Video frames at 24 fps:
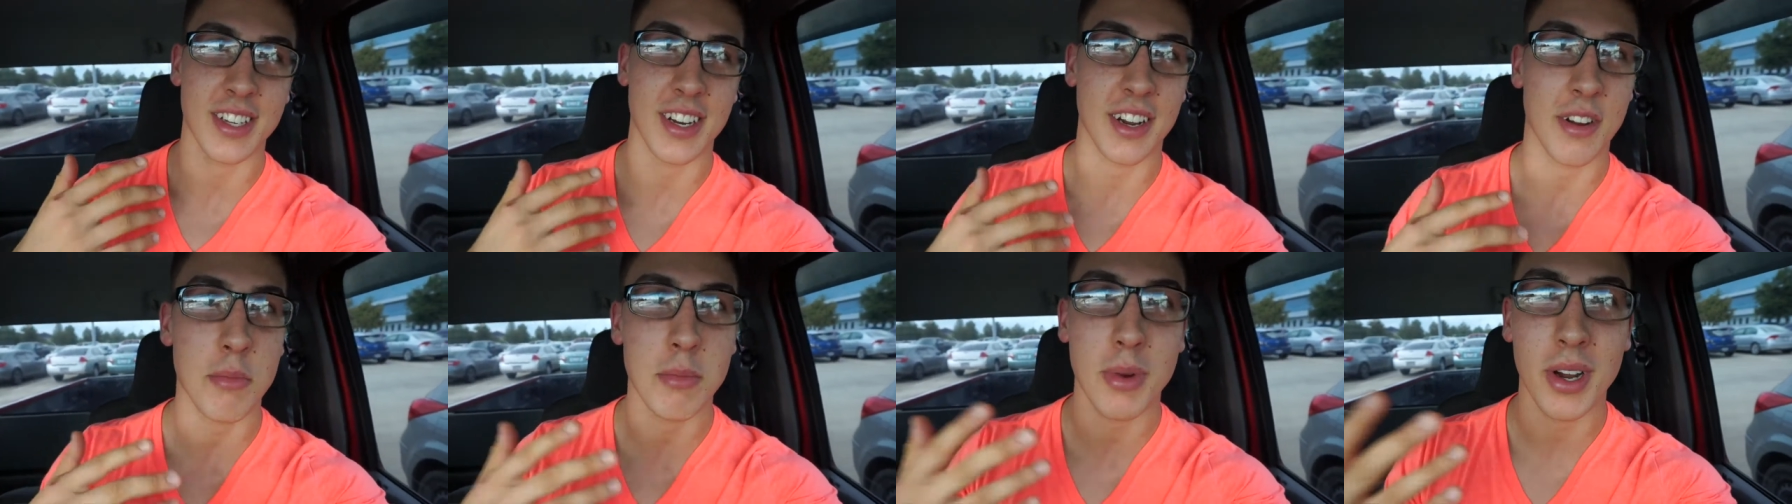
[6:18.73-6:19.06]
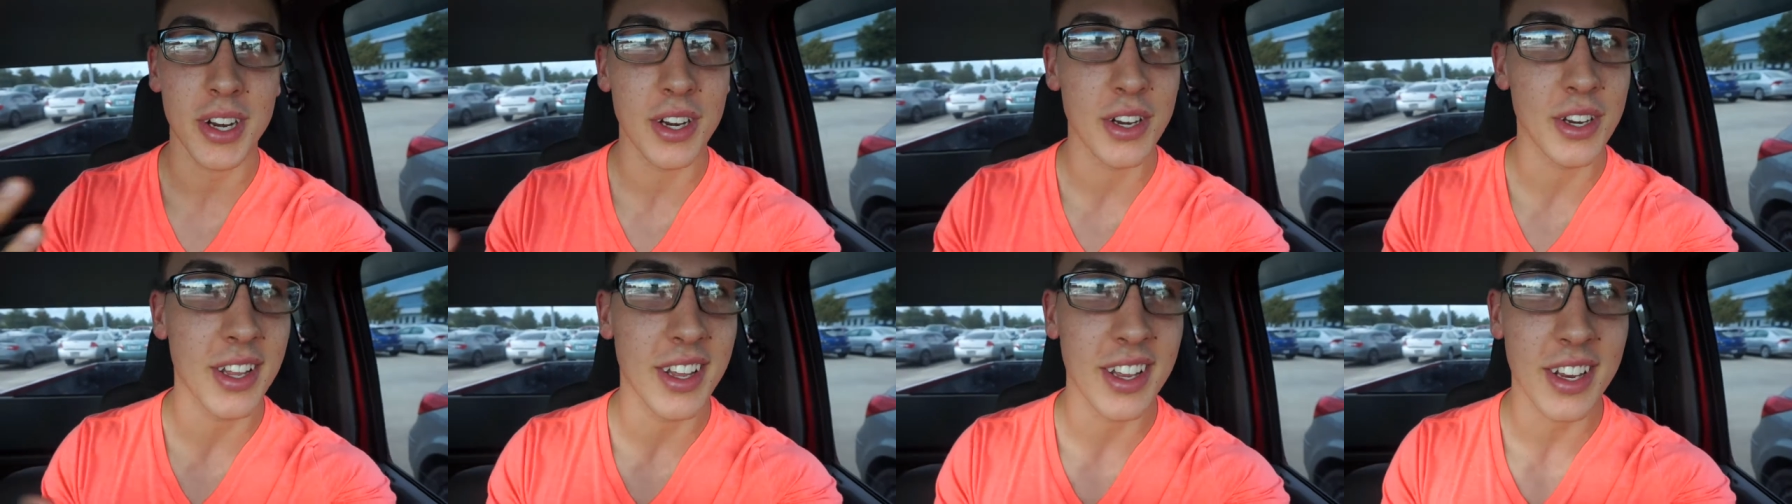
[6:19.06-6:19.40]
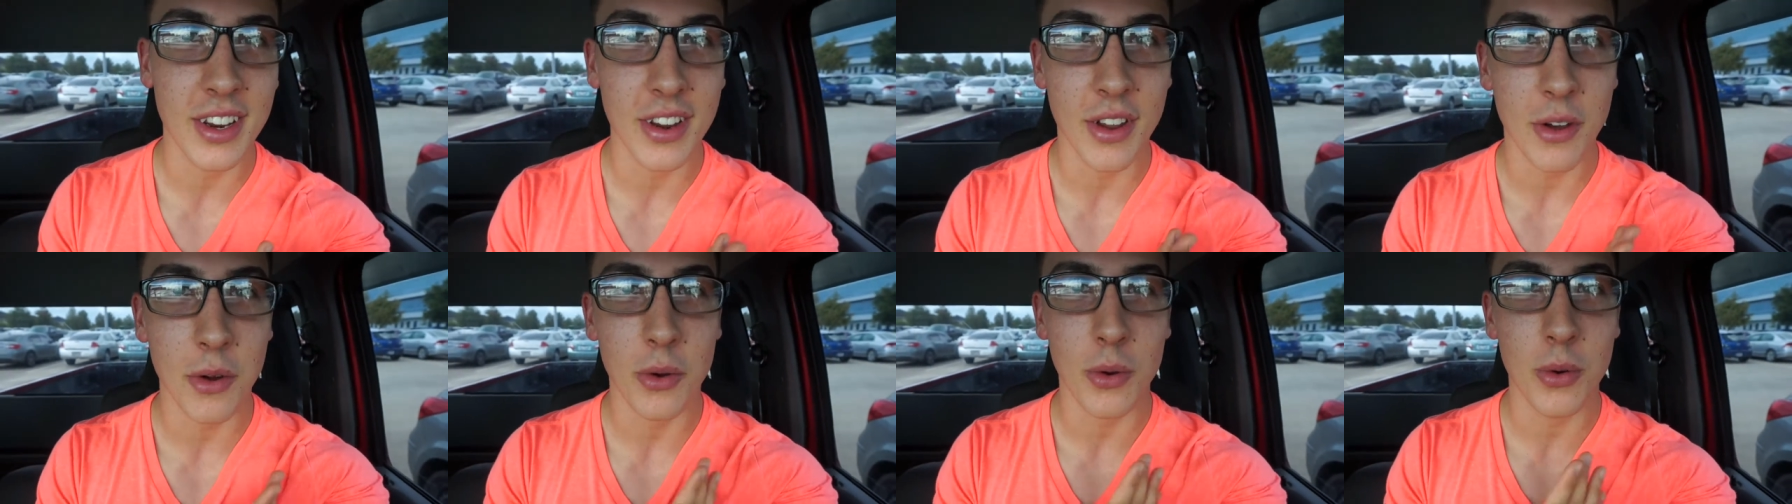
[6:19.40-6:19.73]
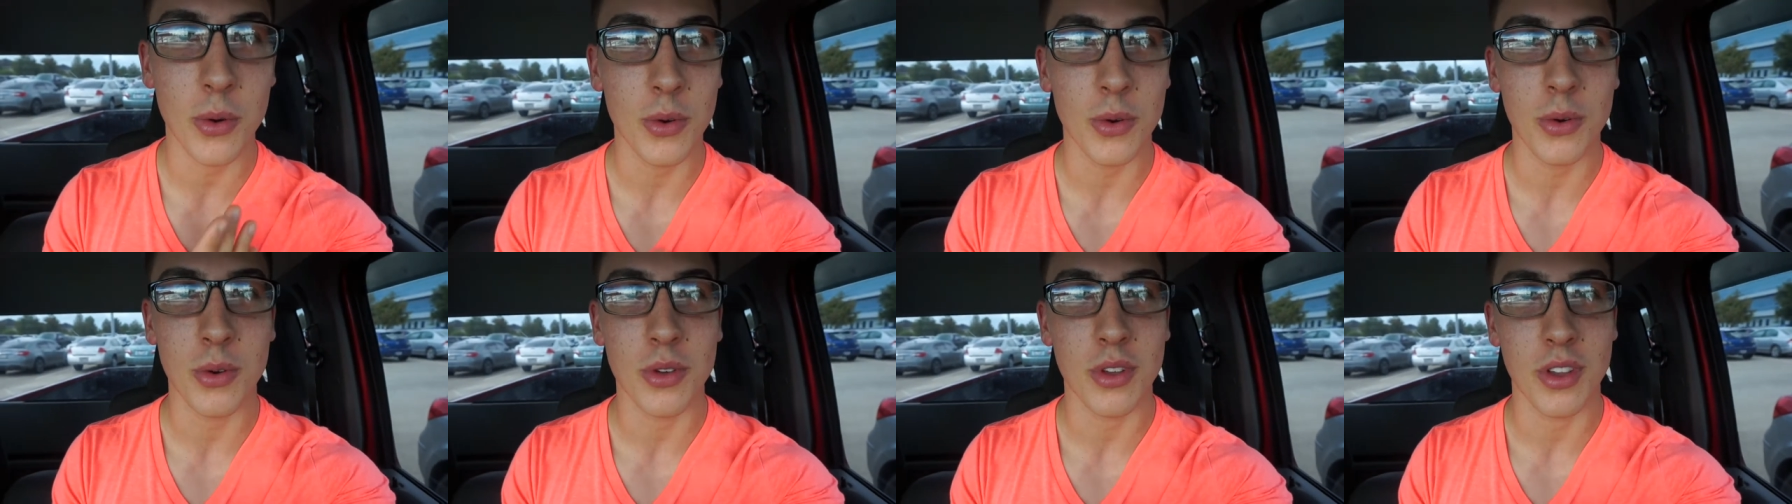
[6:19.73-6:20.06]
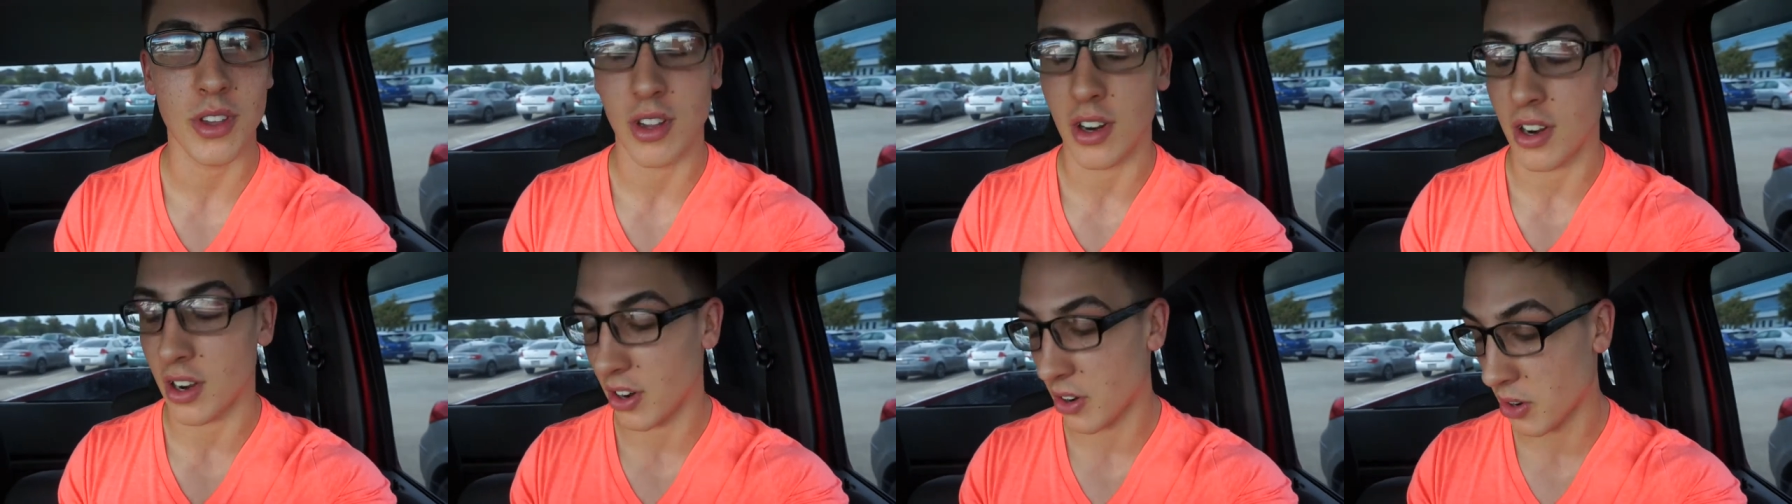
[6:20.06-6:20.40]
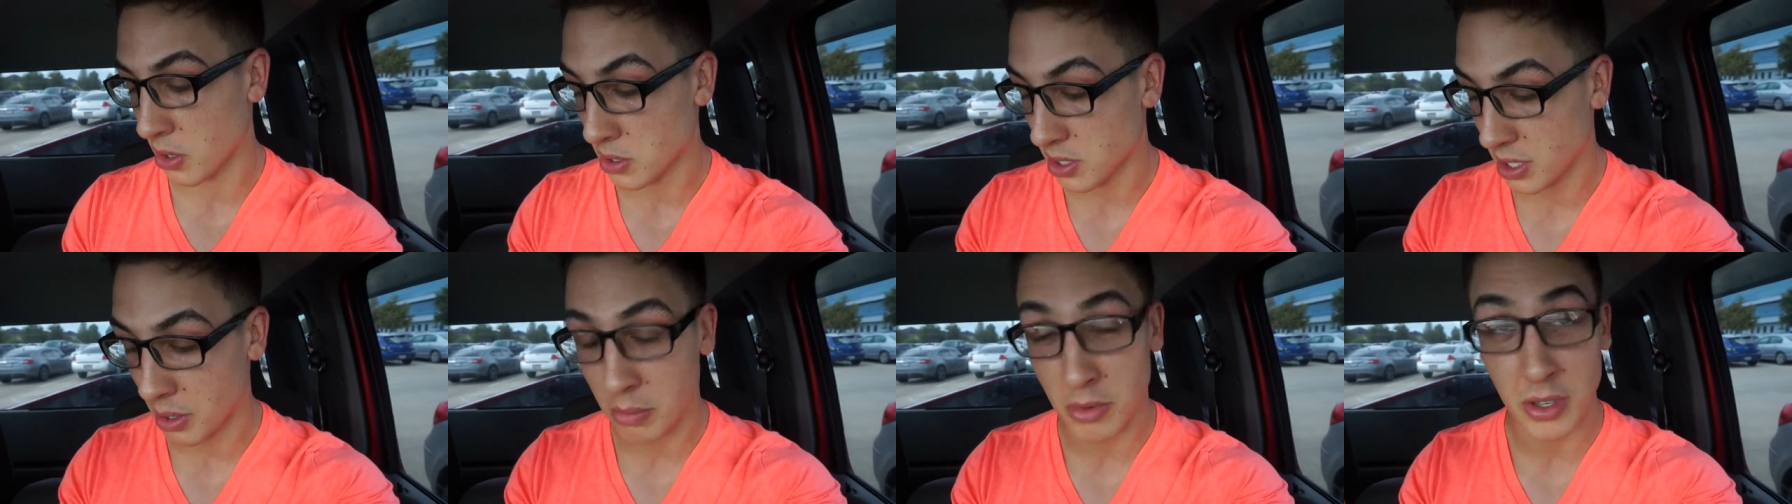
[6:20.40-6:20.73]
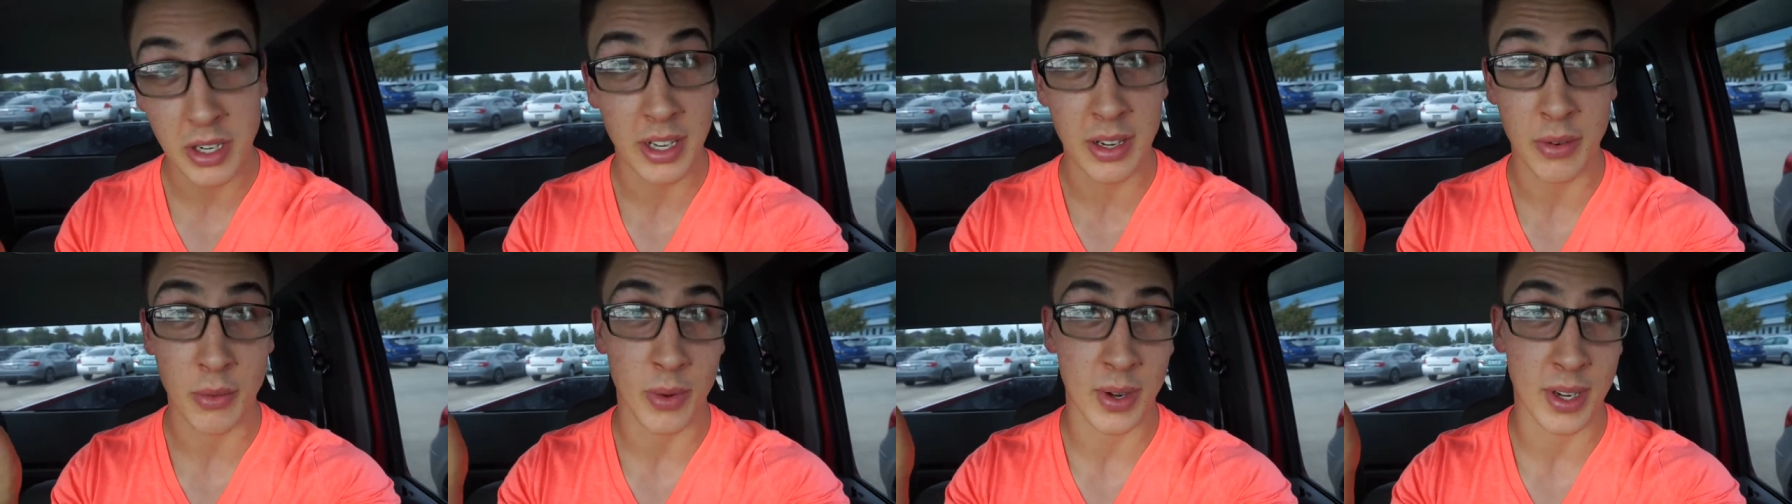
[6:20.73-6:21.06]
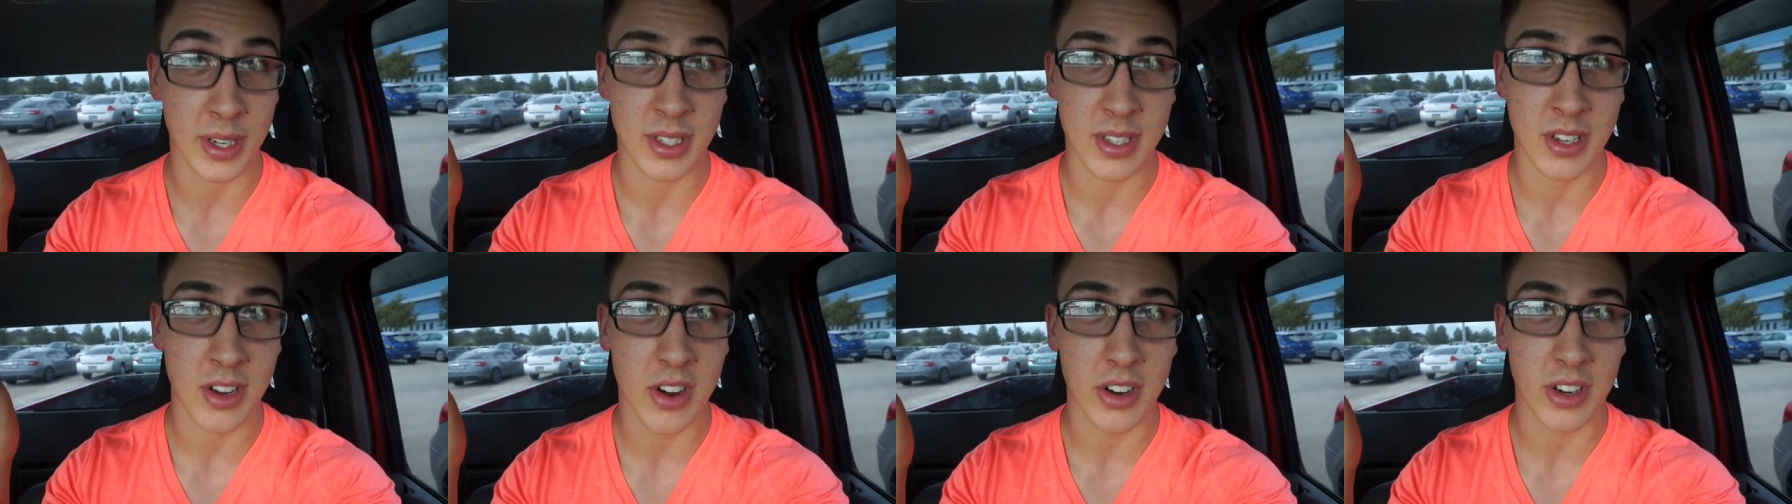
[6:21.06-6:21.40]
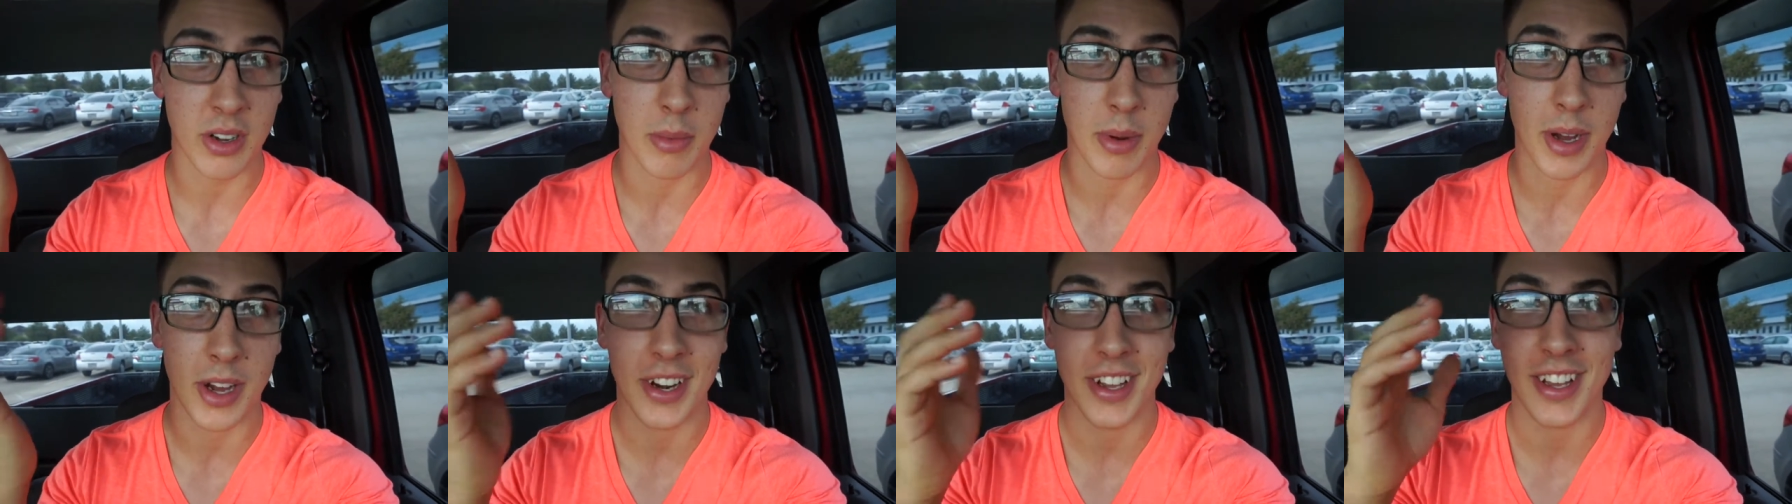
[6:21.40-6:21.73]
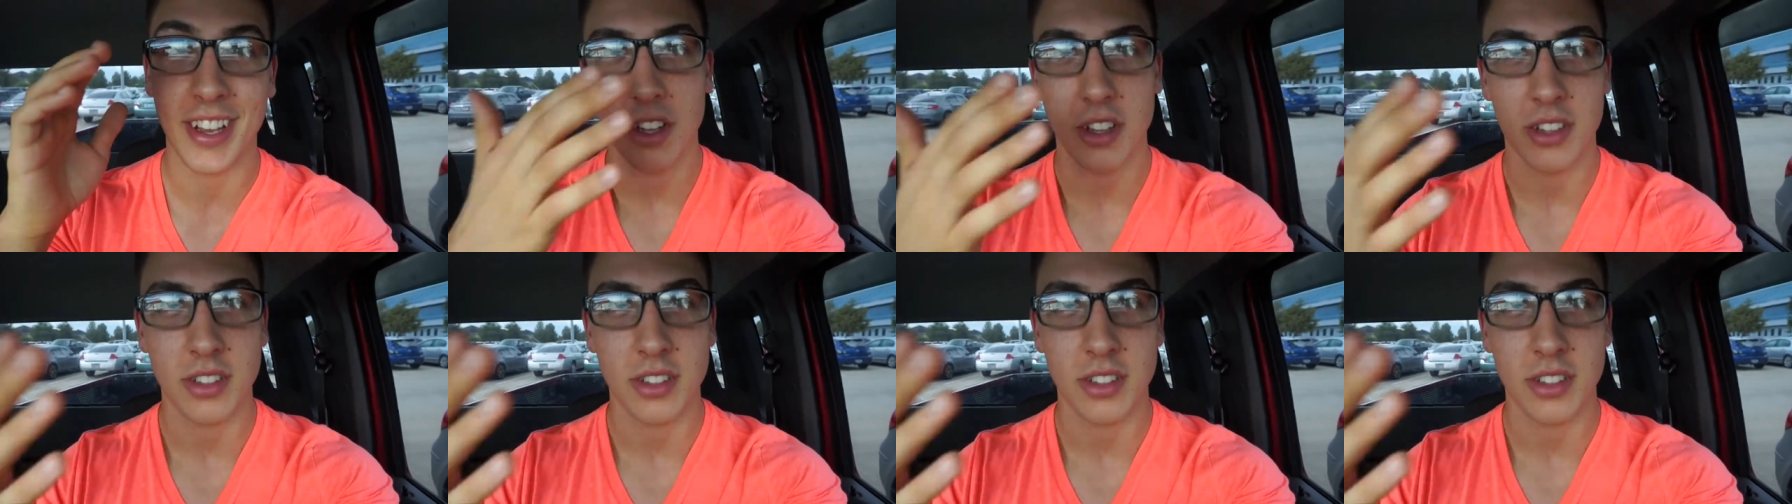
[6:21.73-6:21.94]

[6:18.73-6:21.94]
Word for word: And everybody didn't know who, you know, or someone didn't want to talk about it.